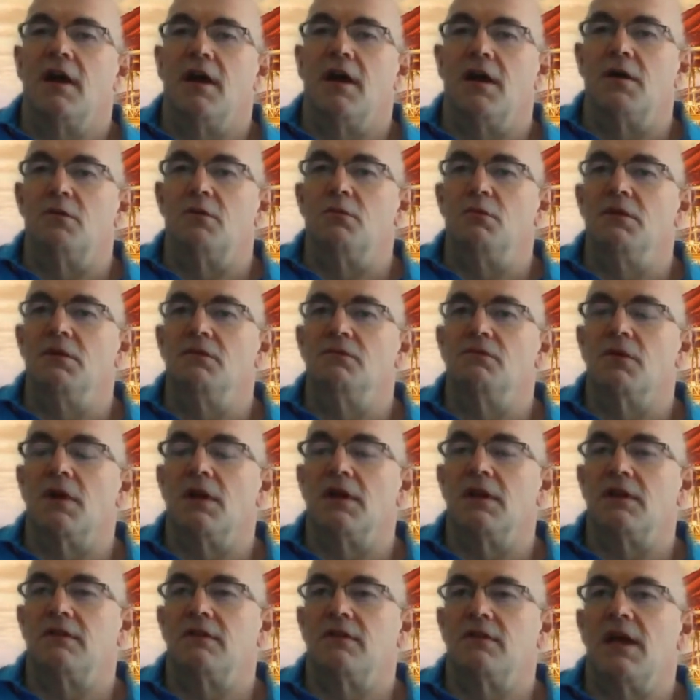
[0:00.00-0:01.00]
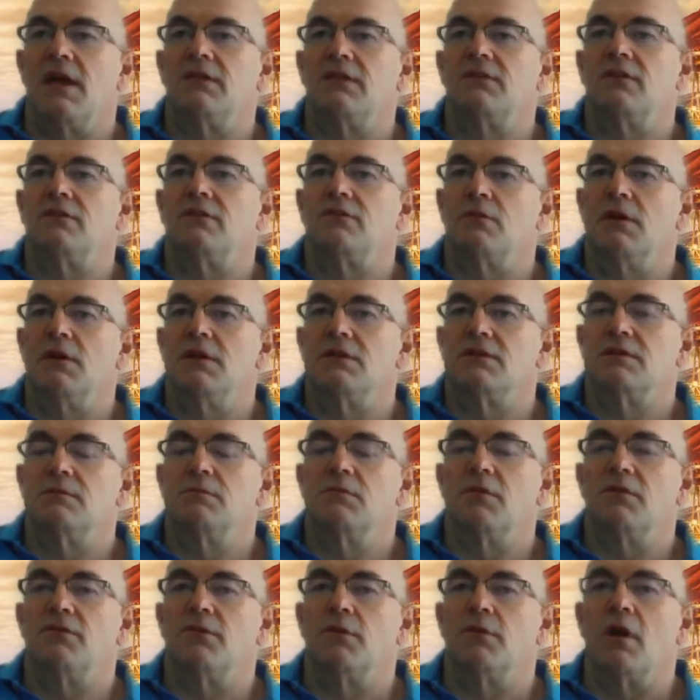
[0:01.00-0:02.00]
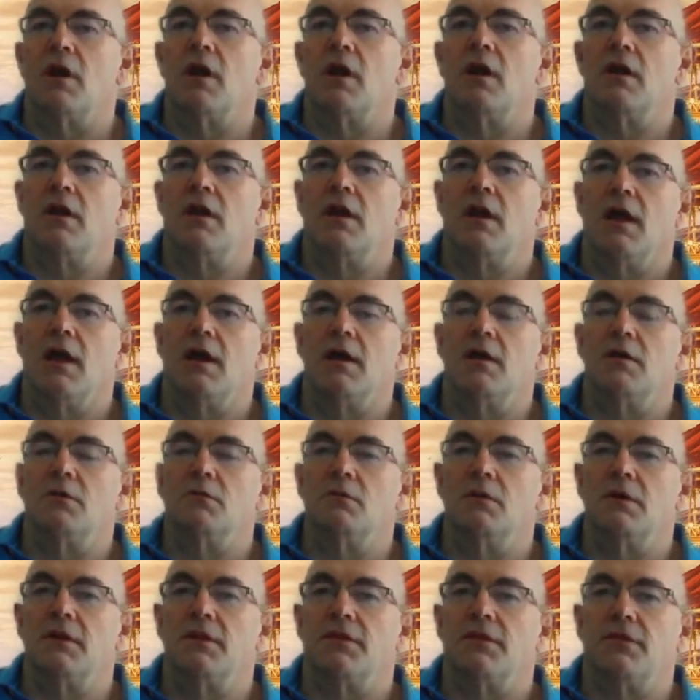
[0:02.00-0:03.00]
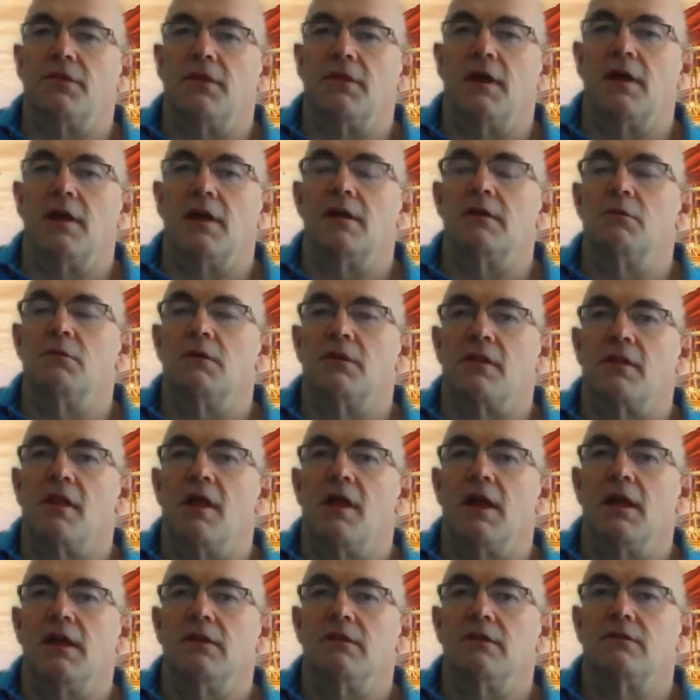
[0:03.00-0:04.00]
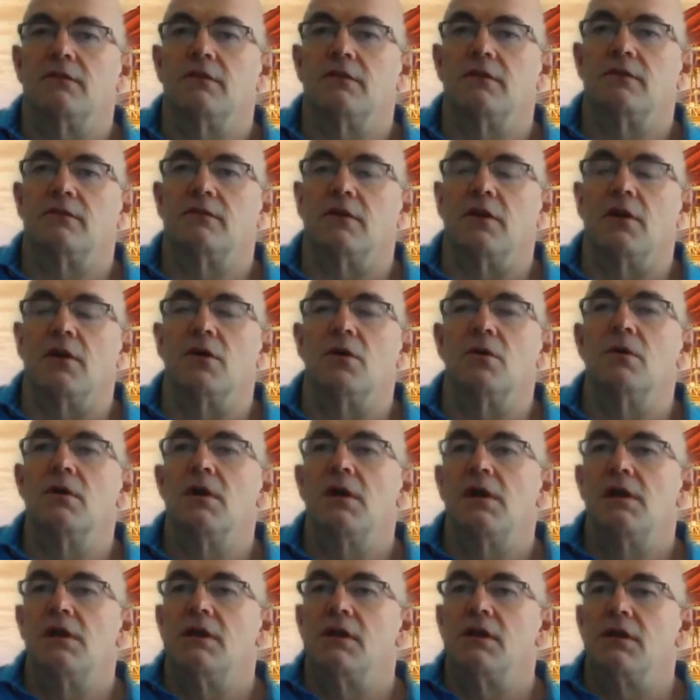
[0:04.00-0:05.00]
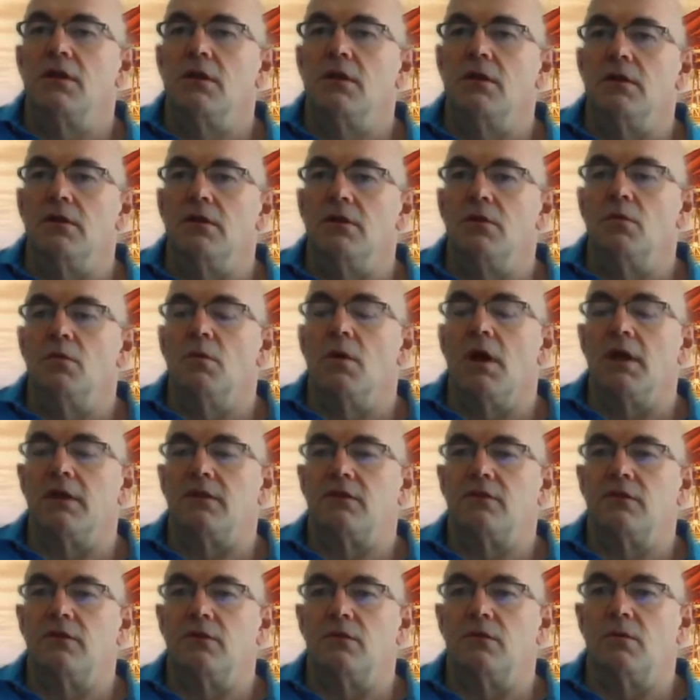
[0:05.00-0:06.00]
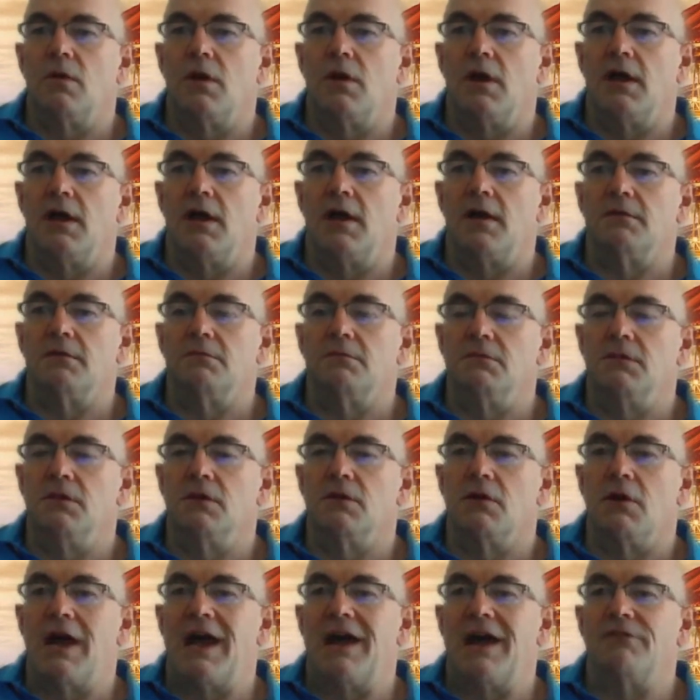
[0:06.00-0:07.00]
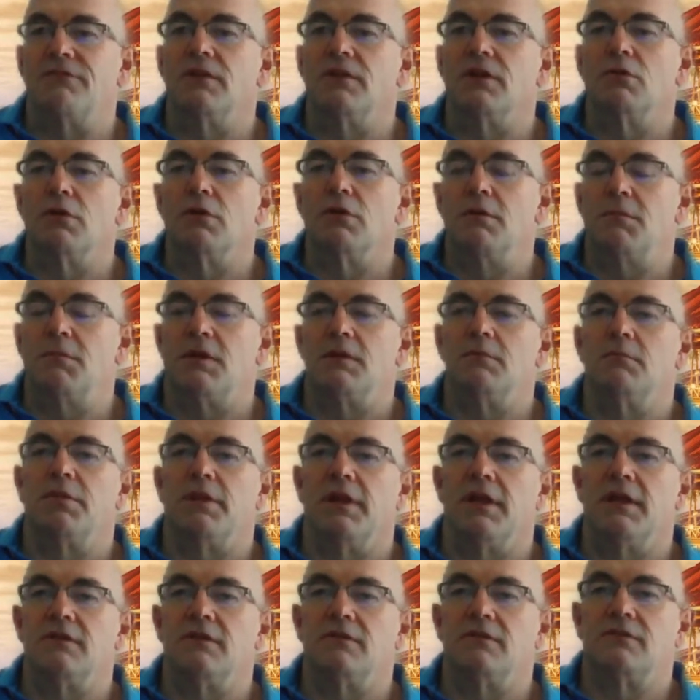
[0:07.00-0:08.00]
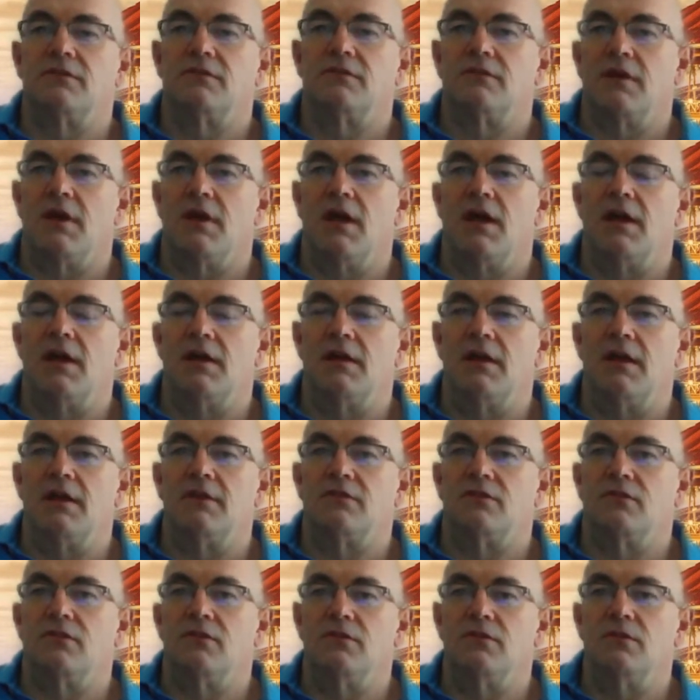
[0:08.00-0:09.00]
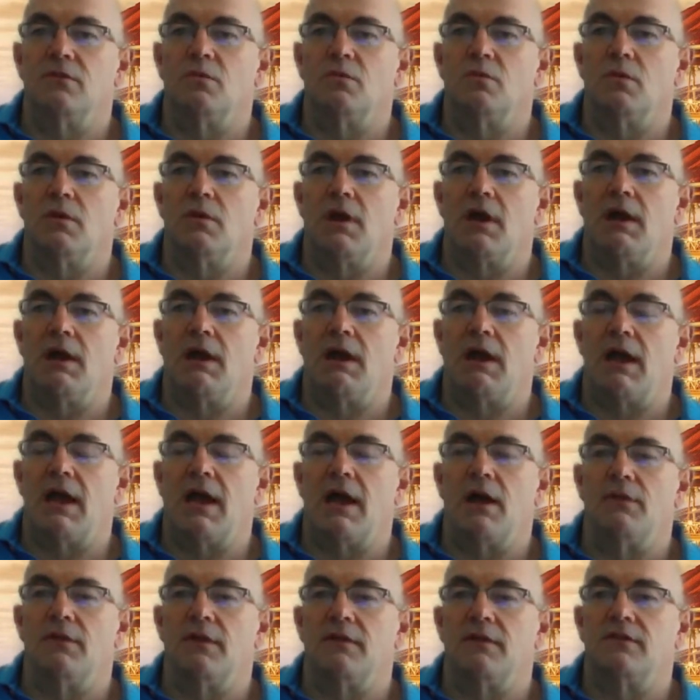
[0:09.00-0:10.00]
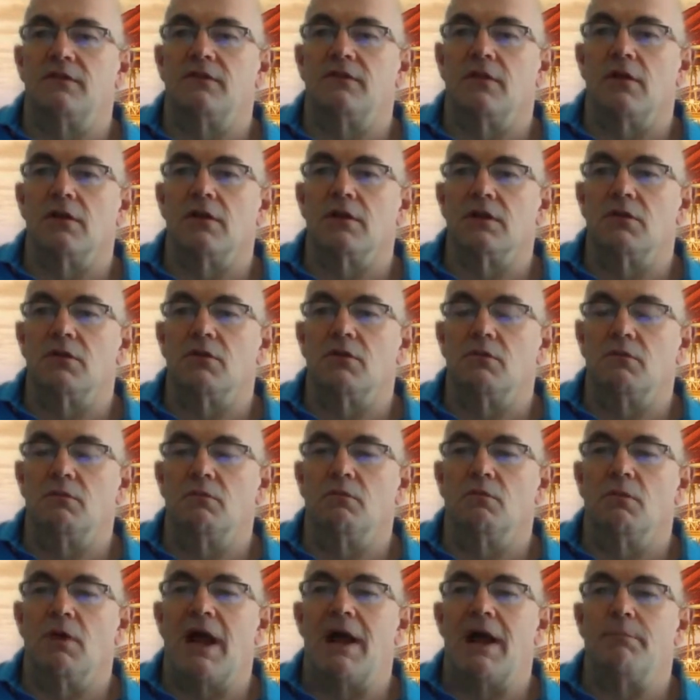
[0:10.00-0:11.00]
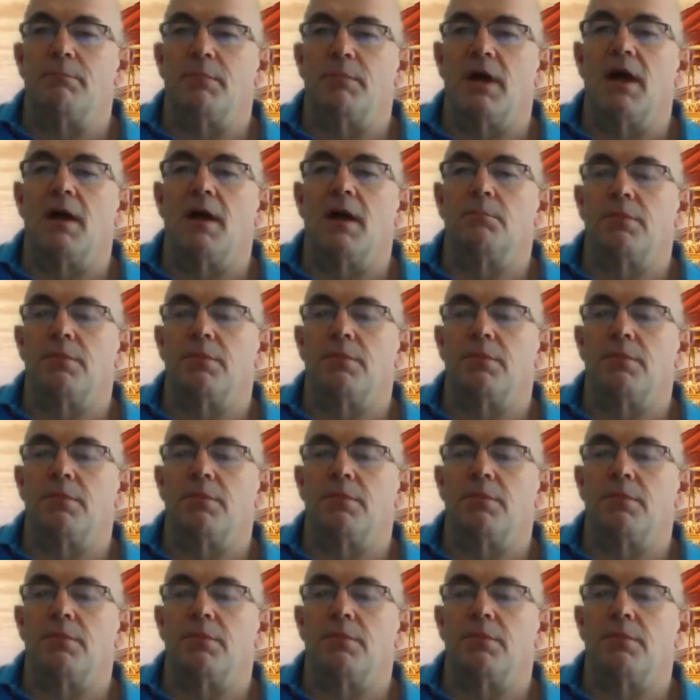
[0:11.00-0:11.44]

We've run into that situation before with clients. So you want to, you know, have an agreement in place as to how this is all going to wrap up,